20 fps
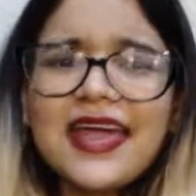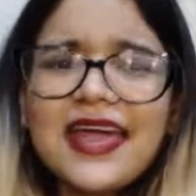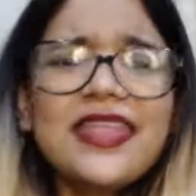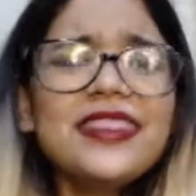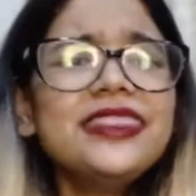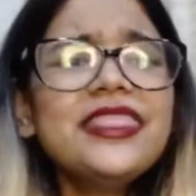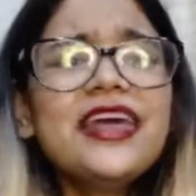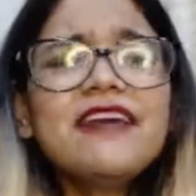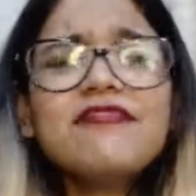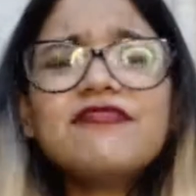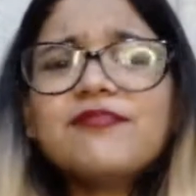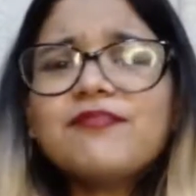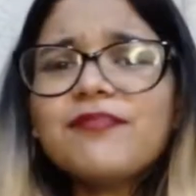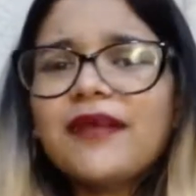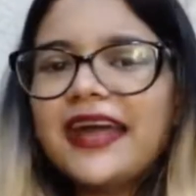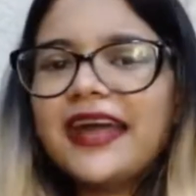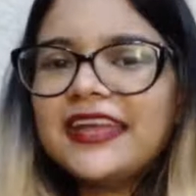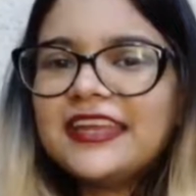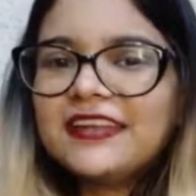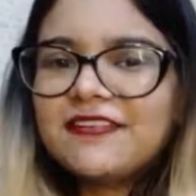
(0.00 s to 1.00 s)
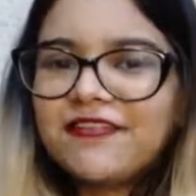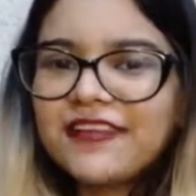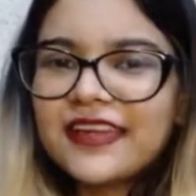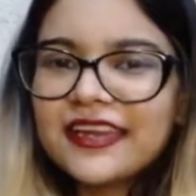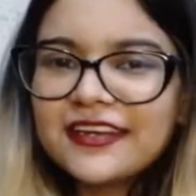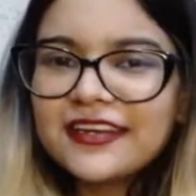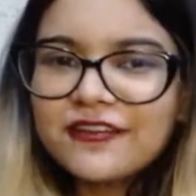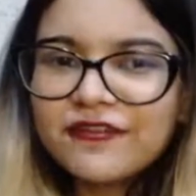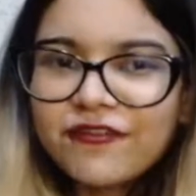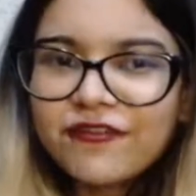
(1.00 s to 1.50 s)
Never mind
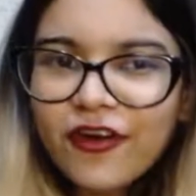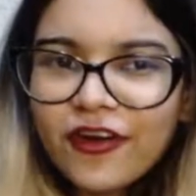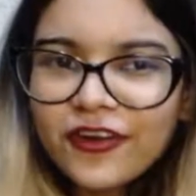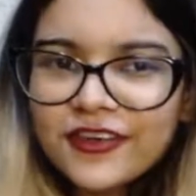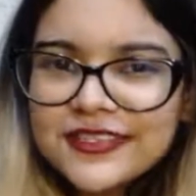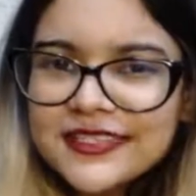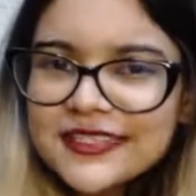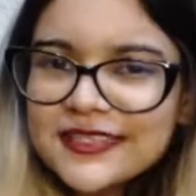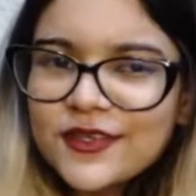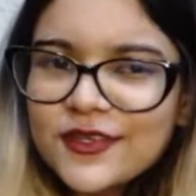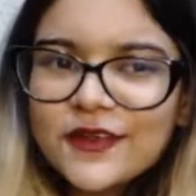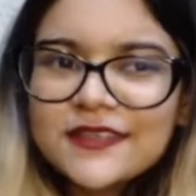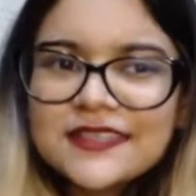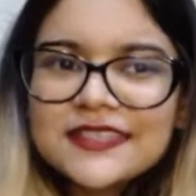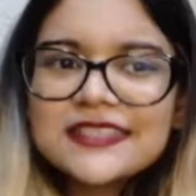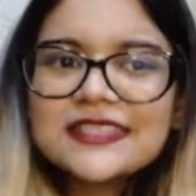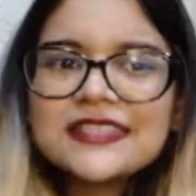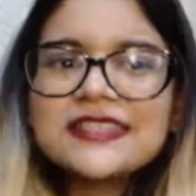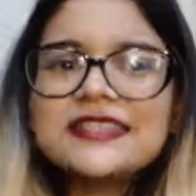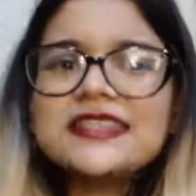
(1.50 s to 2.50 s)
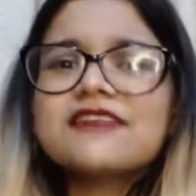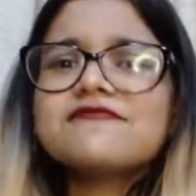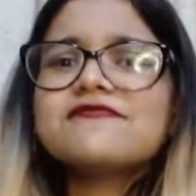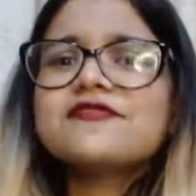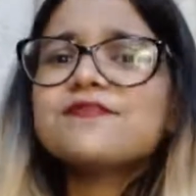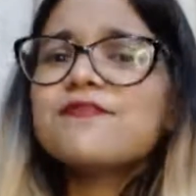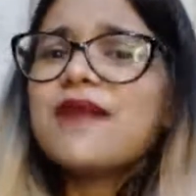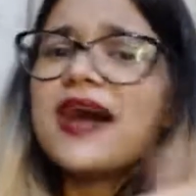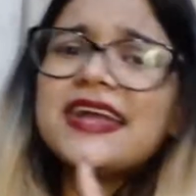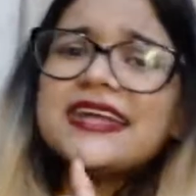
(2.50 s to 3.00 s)
faded forests, Austen, never
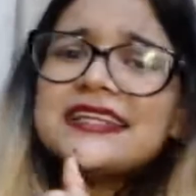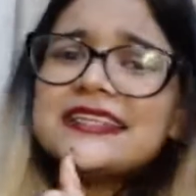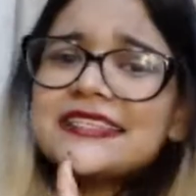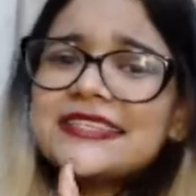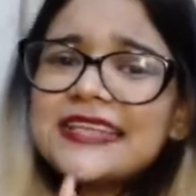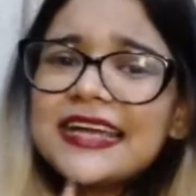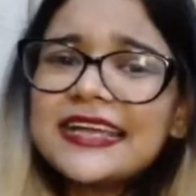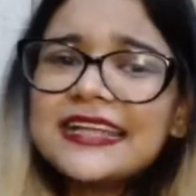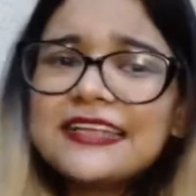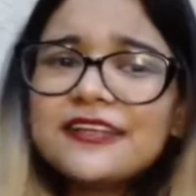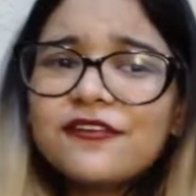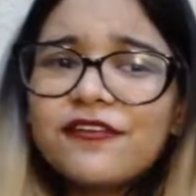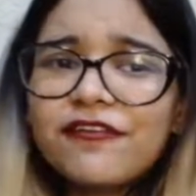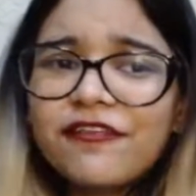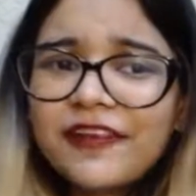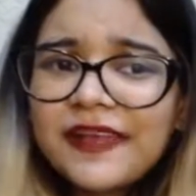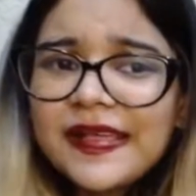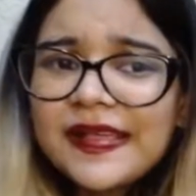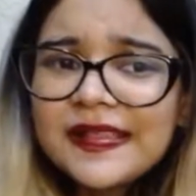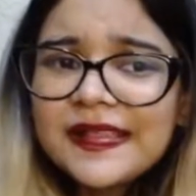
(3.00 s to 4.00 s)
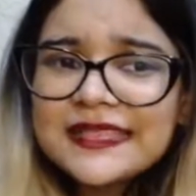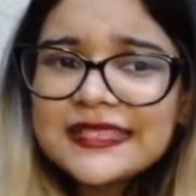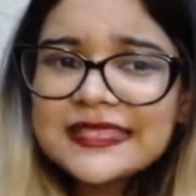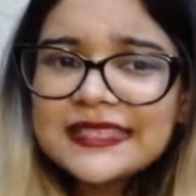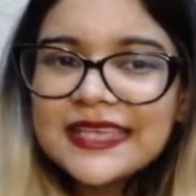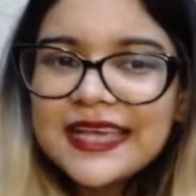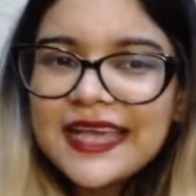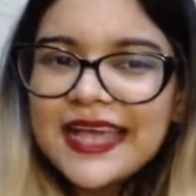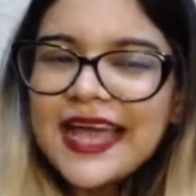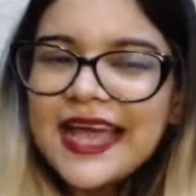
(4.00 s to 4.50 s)
mind silent fields.
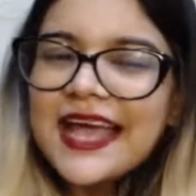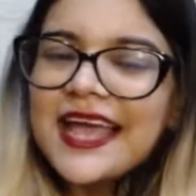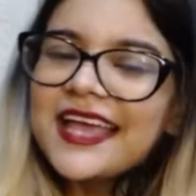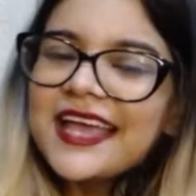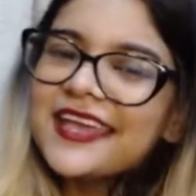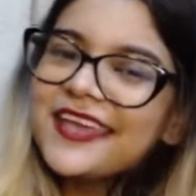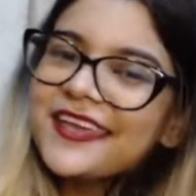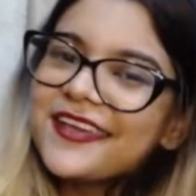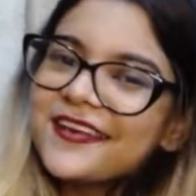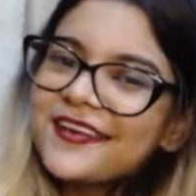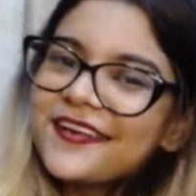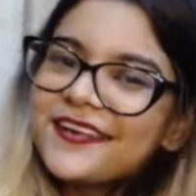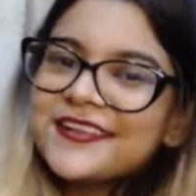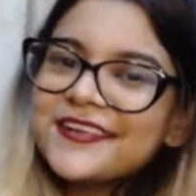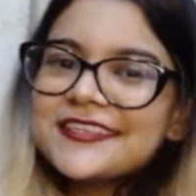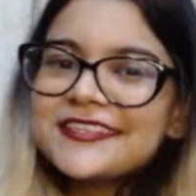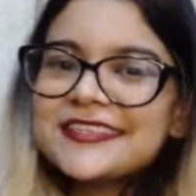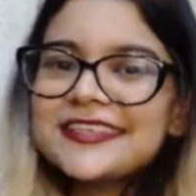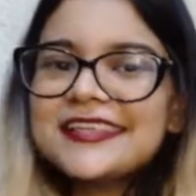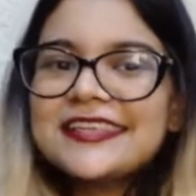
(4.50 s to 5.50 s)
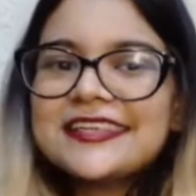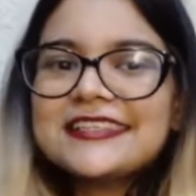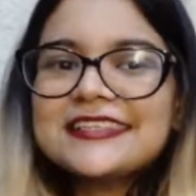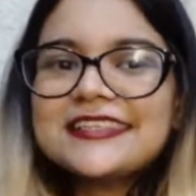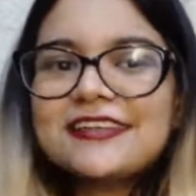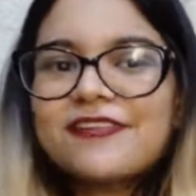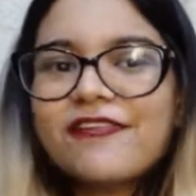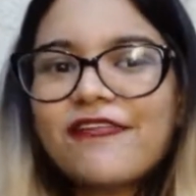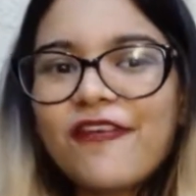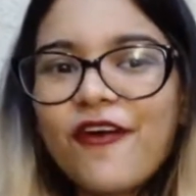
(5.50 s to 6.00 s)
Here is a
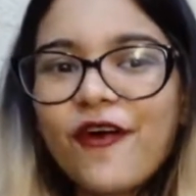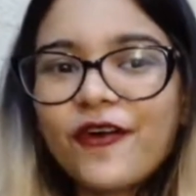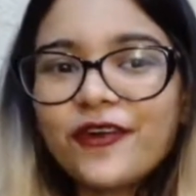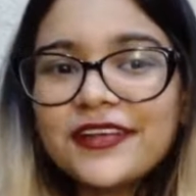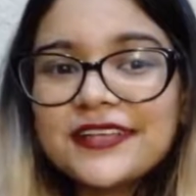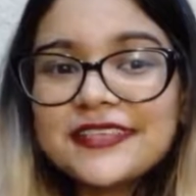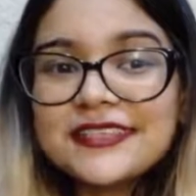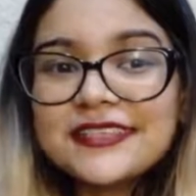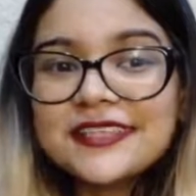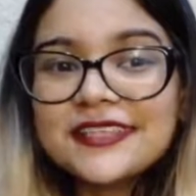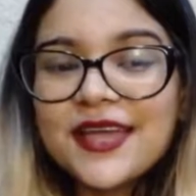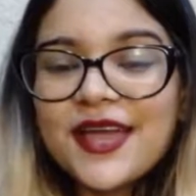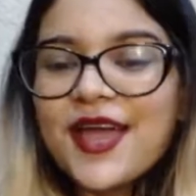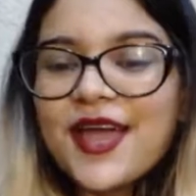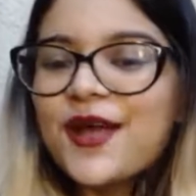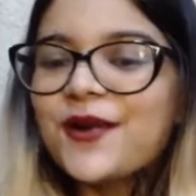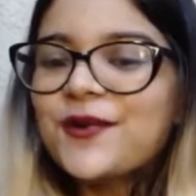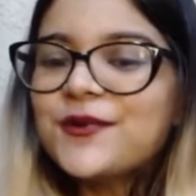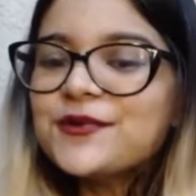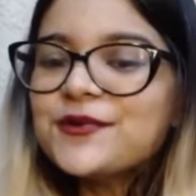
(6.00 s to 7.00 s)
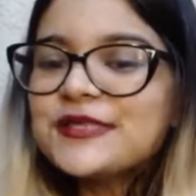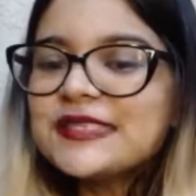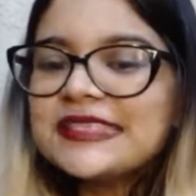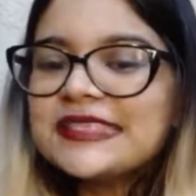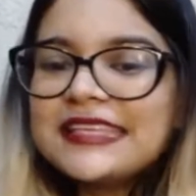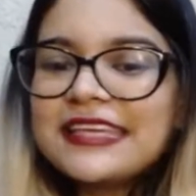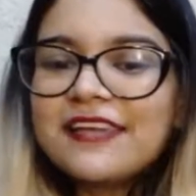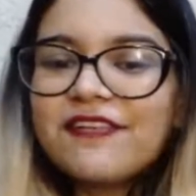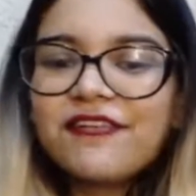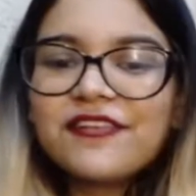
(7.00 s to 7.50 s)
little forest whose
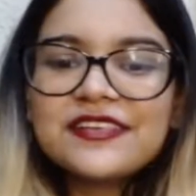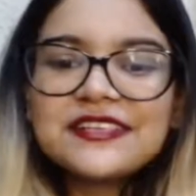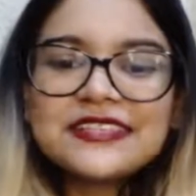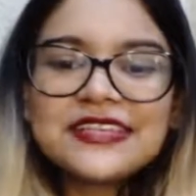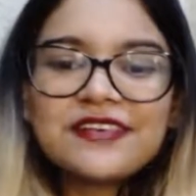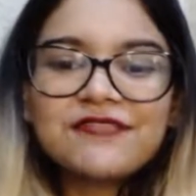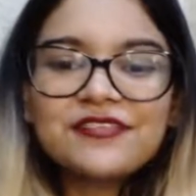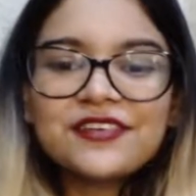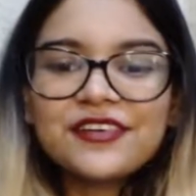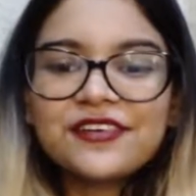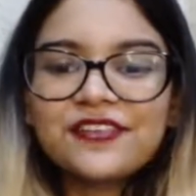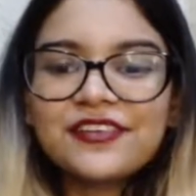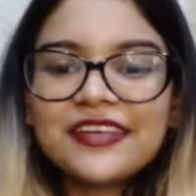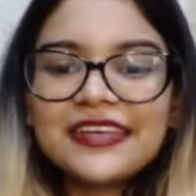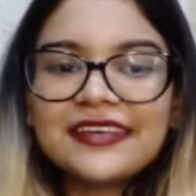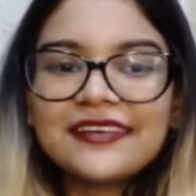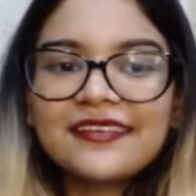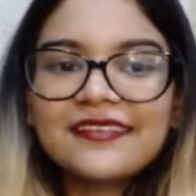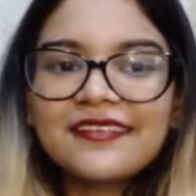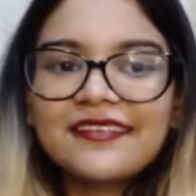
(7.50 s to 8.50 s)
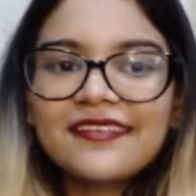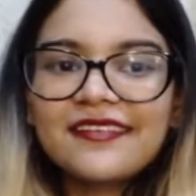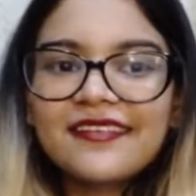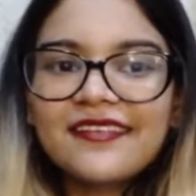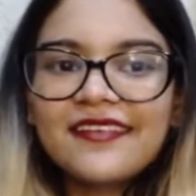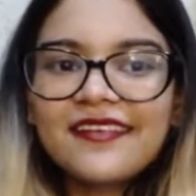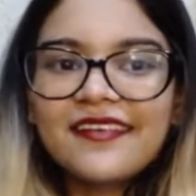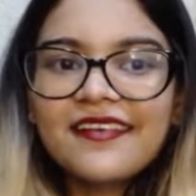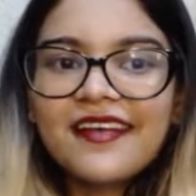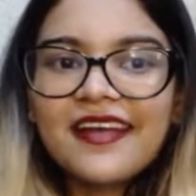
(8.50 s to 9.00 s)
leaf is evergreen.
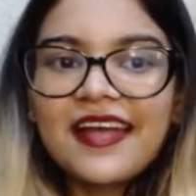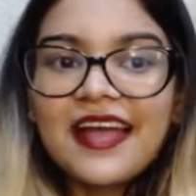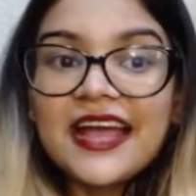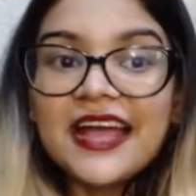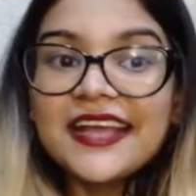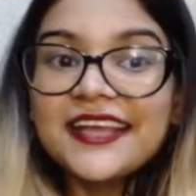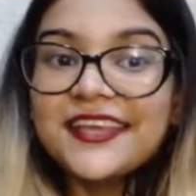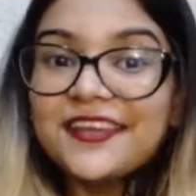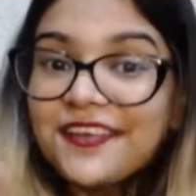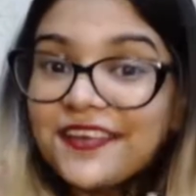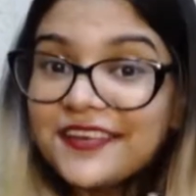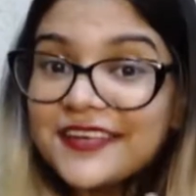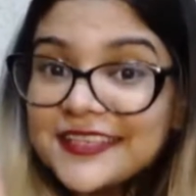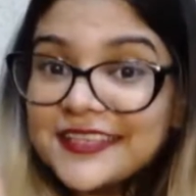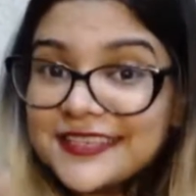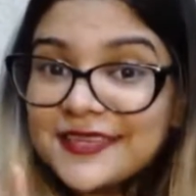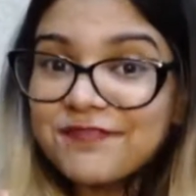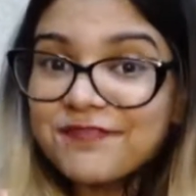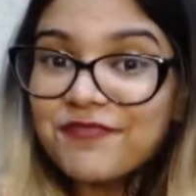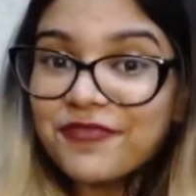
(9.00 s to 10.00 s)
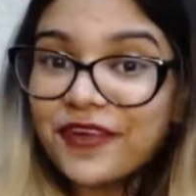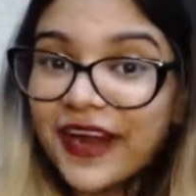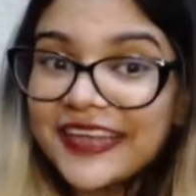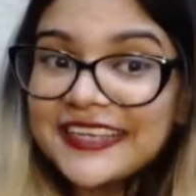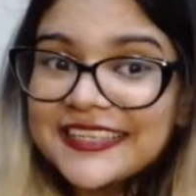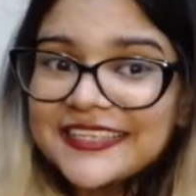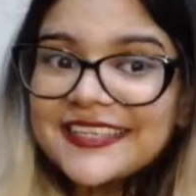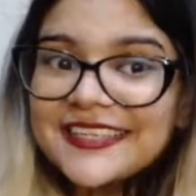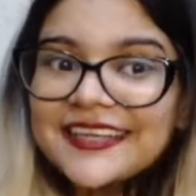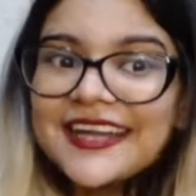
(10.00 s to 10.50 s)
Here is a
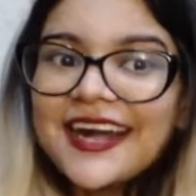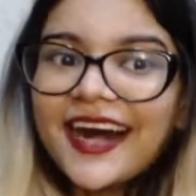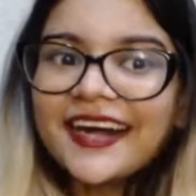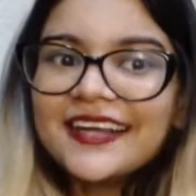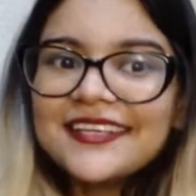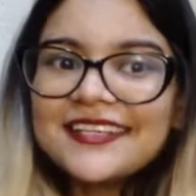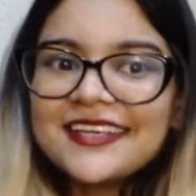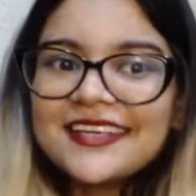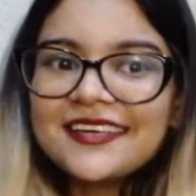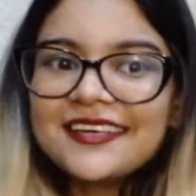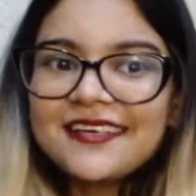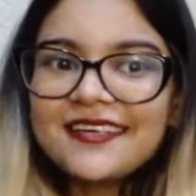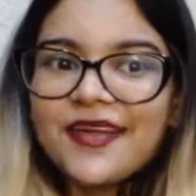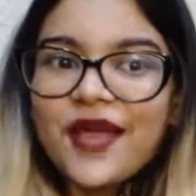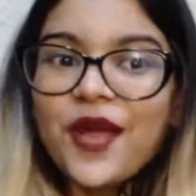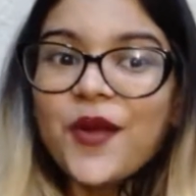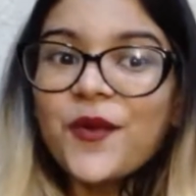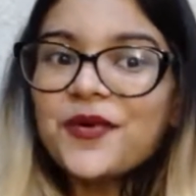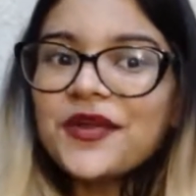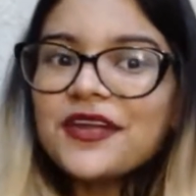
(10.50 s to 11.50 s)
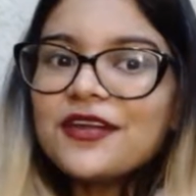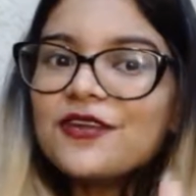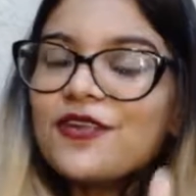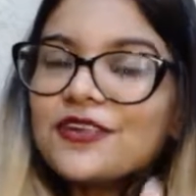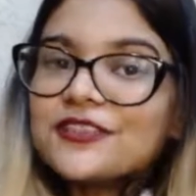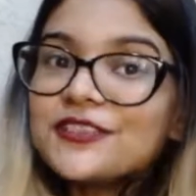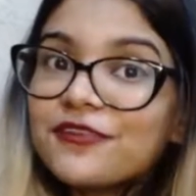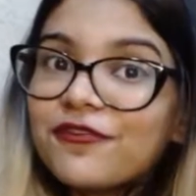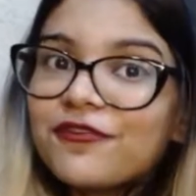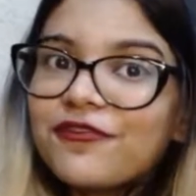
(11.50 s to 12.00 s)
brighter garden where
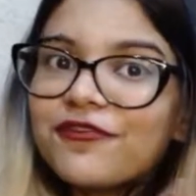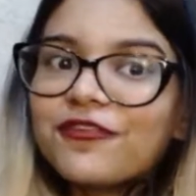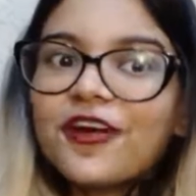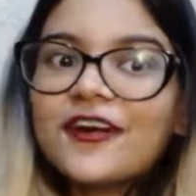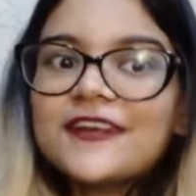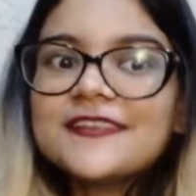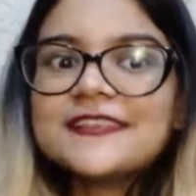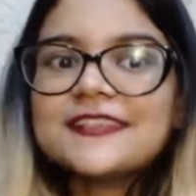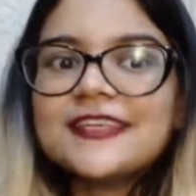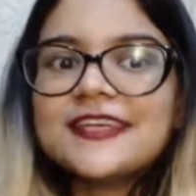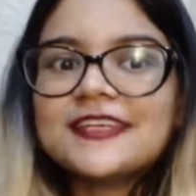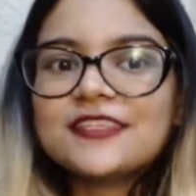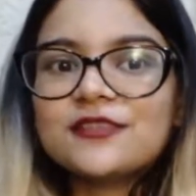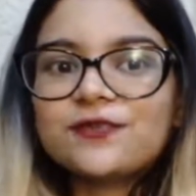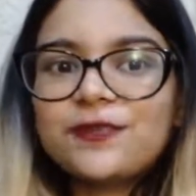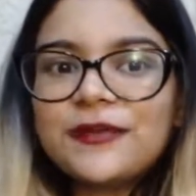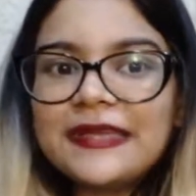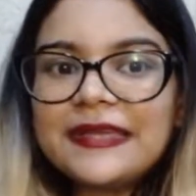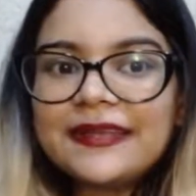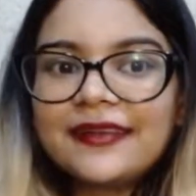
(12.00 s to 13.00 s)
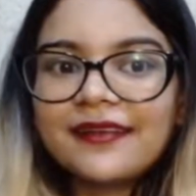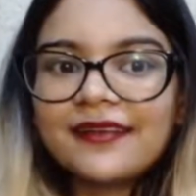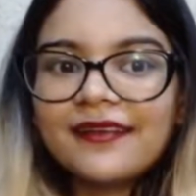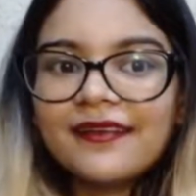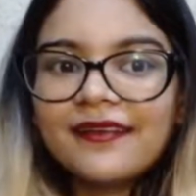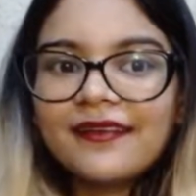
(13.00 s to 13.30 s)
not a frost has been.